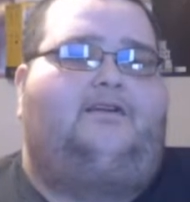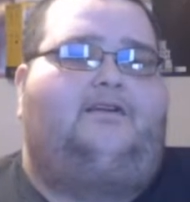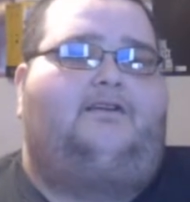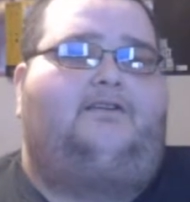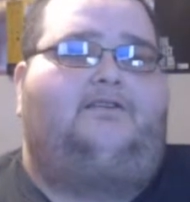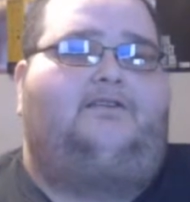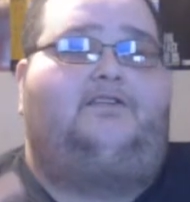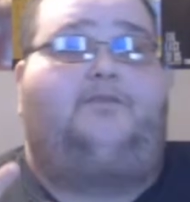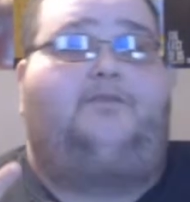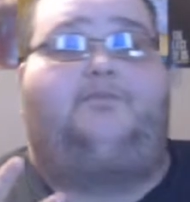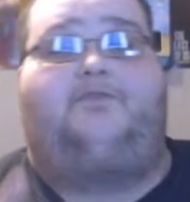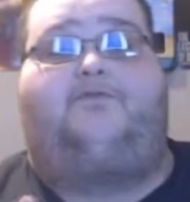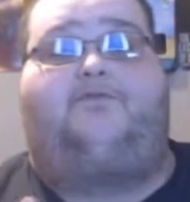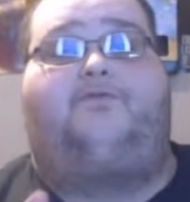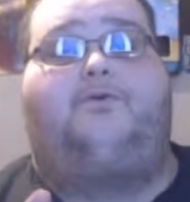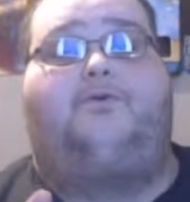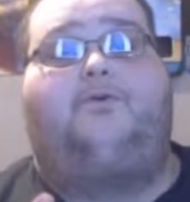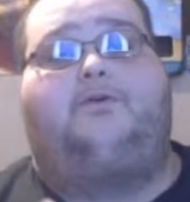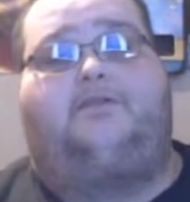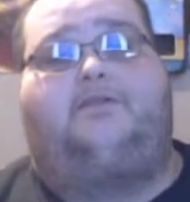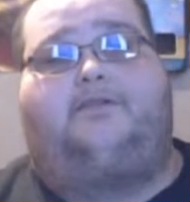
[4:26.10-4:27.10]
Number
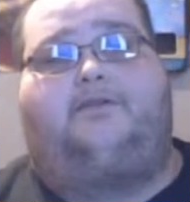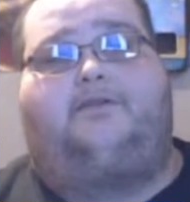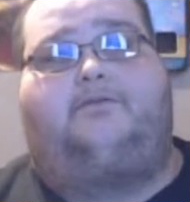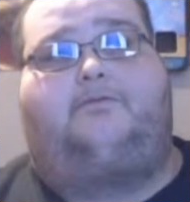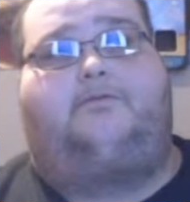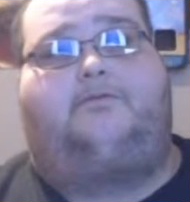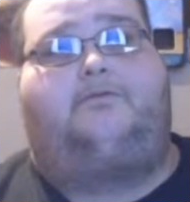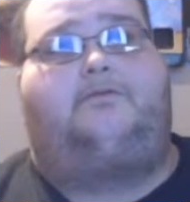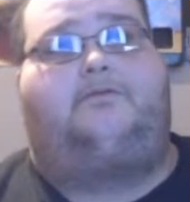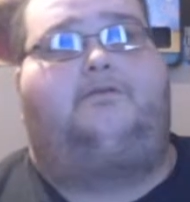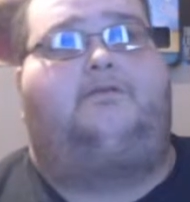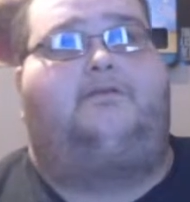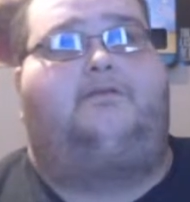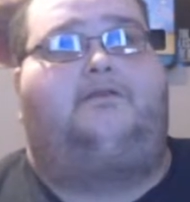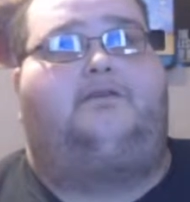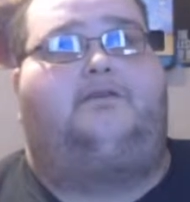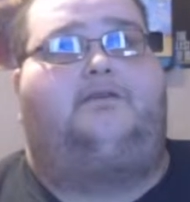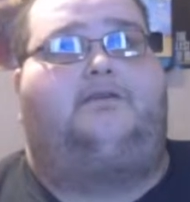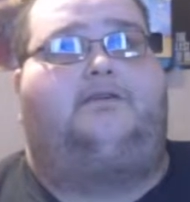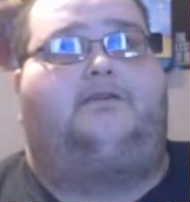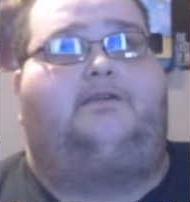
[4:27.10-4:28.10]
4, though,
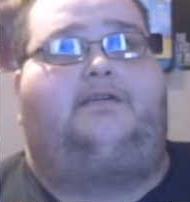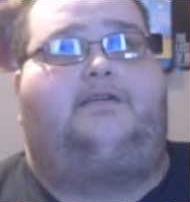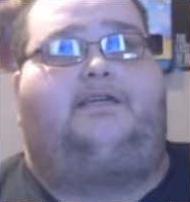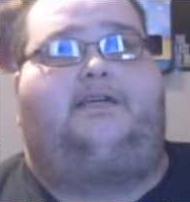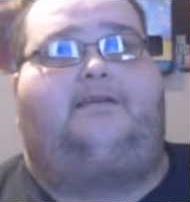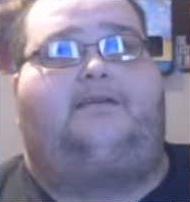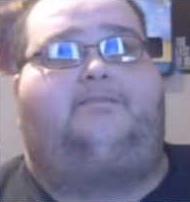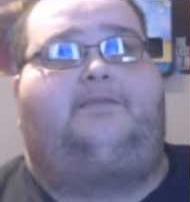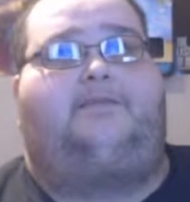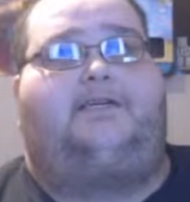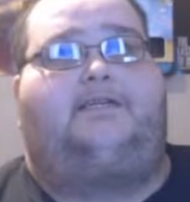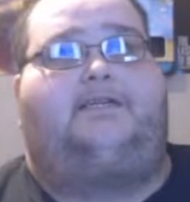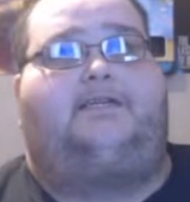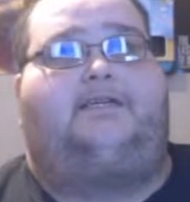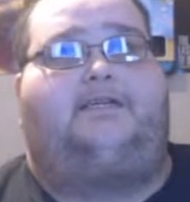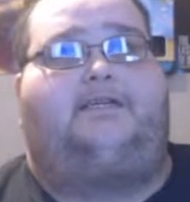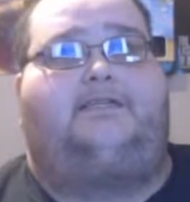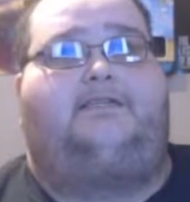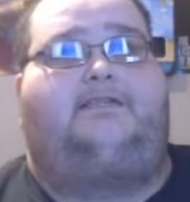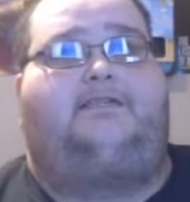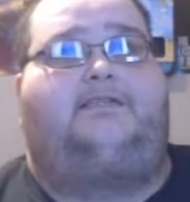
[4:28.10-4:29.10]
a game that
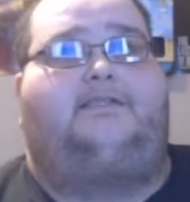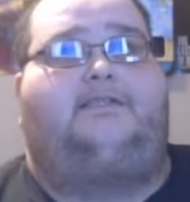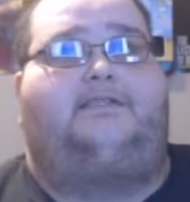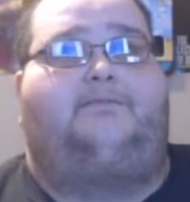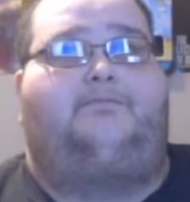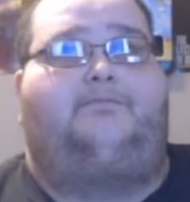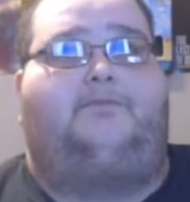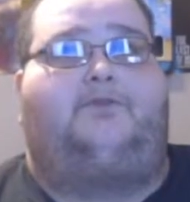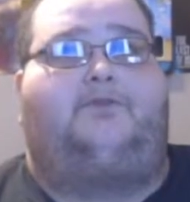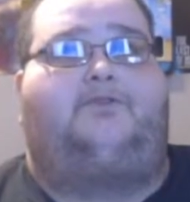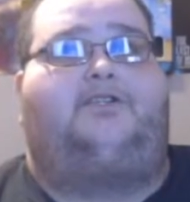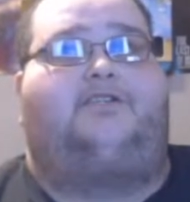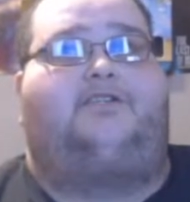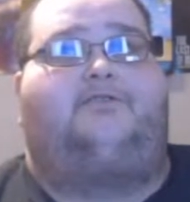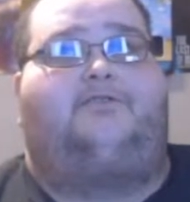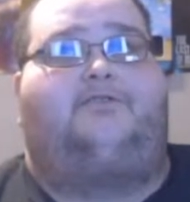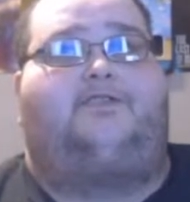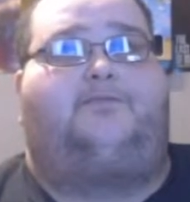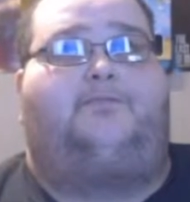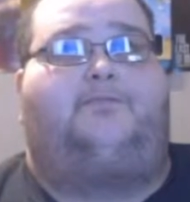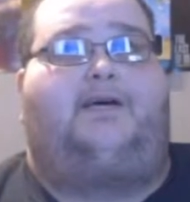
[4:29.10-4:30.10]
hit an emotional
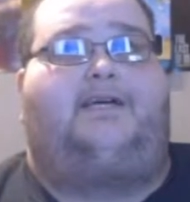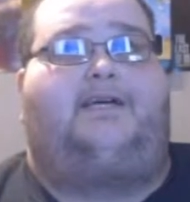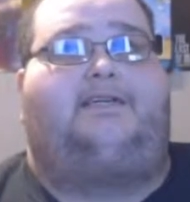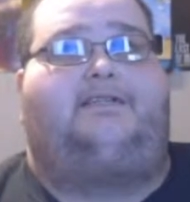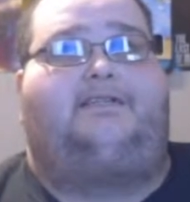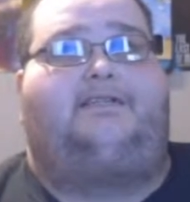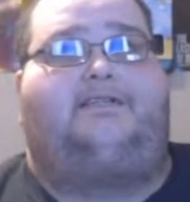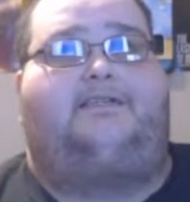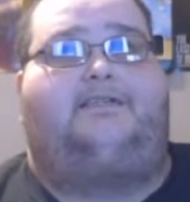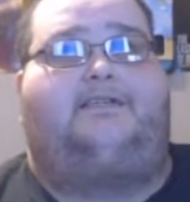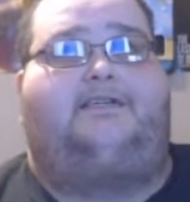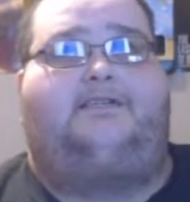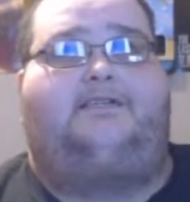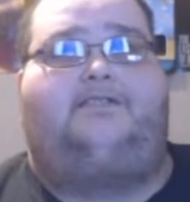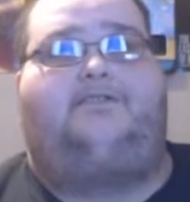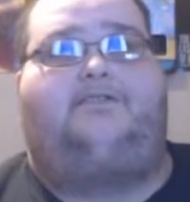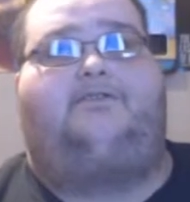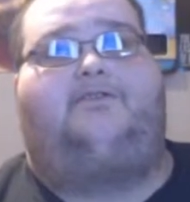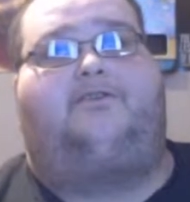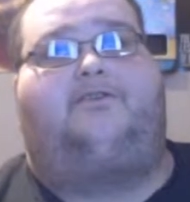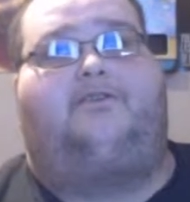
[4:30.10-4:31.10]
spot in
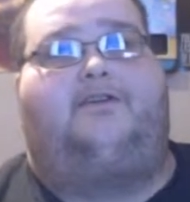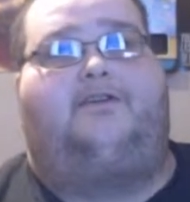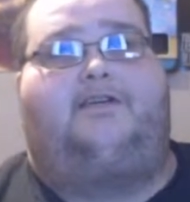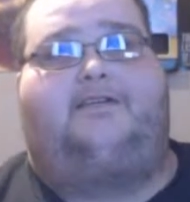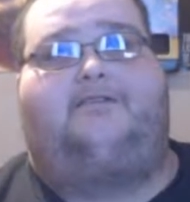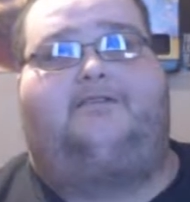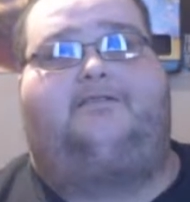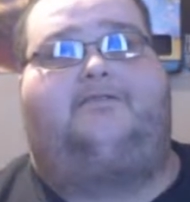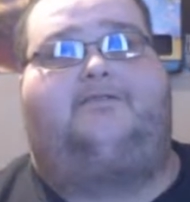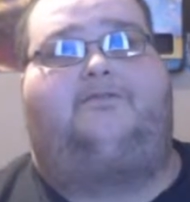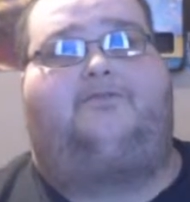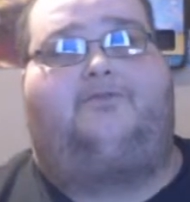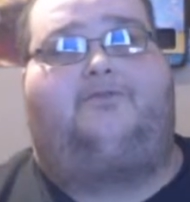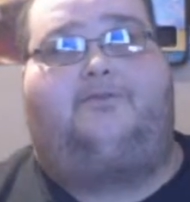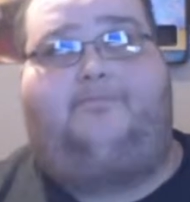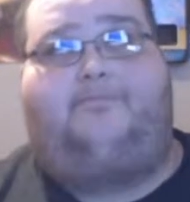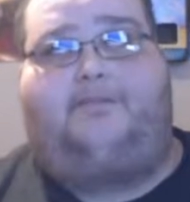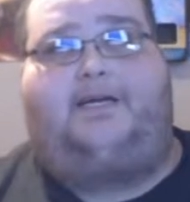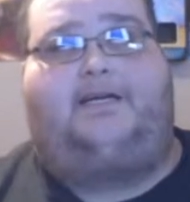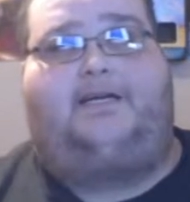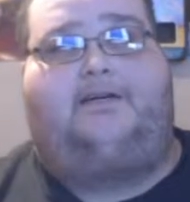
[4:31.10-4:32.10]
your heart, or
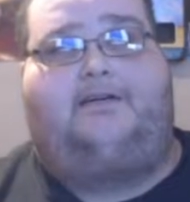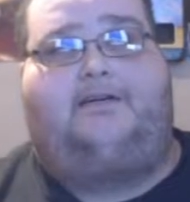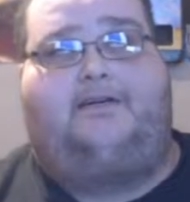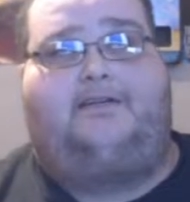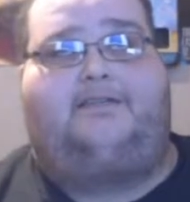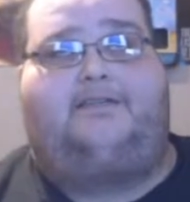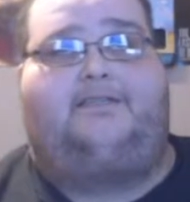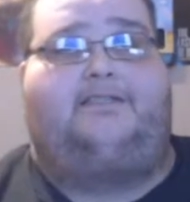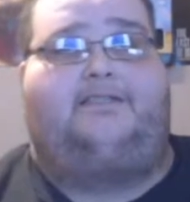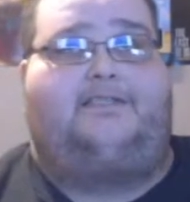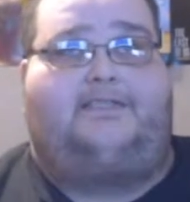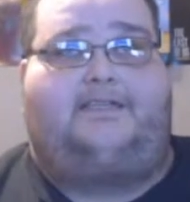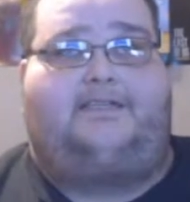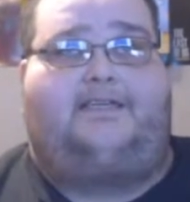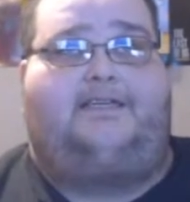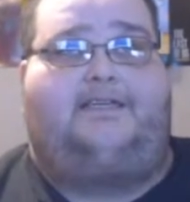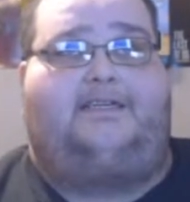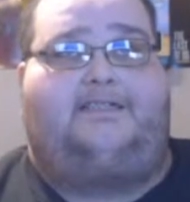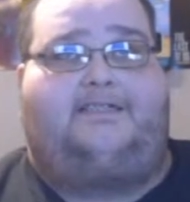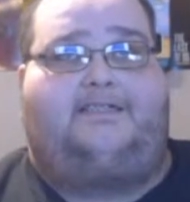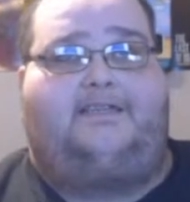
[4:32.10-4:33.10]
my heart in this
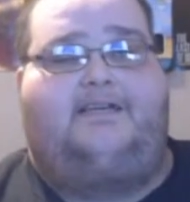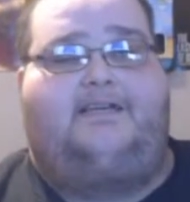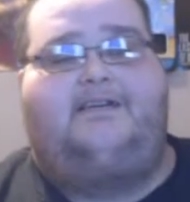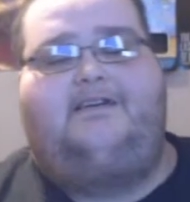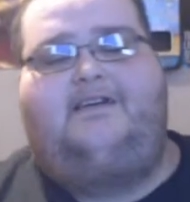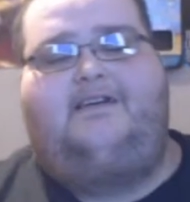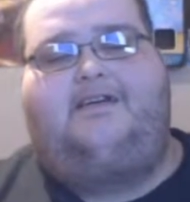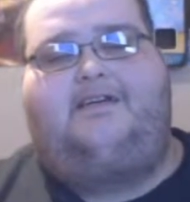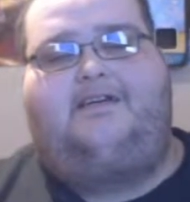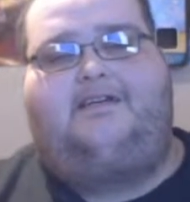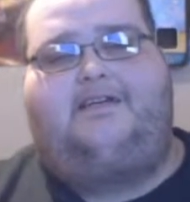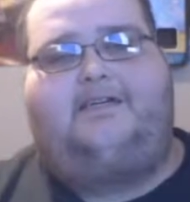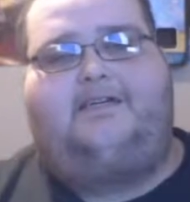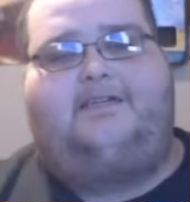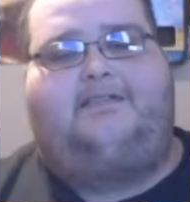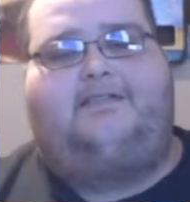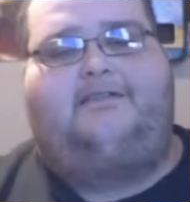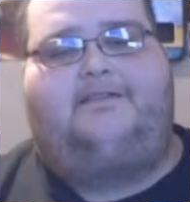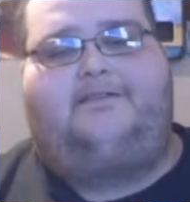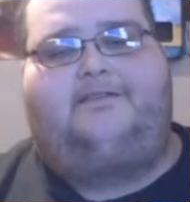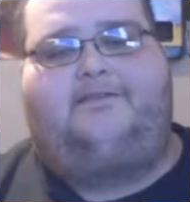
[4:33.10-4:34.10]
case,
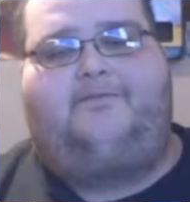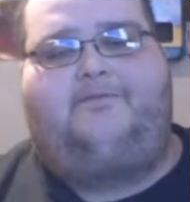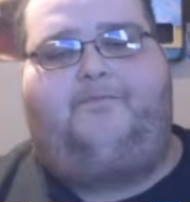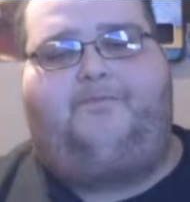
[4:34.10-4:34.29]
and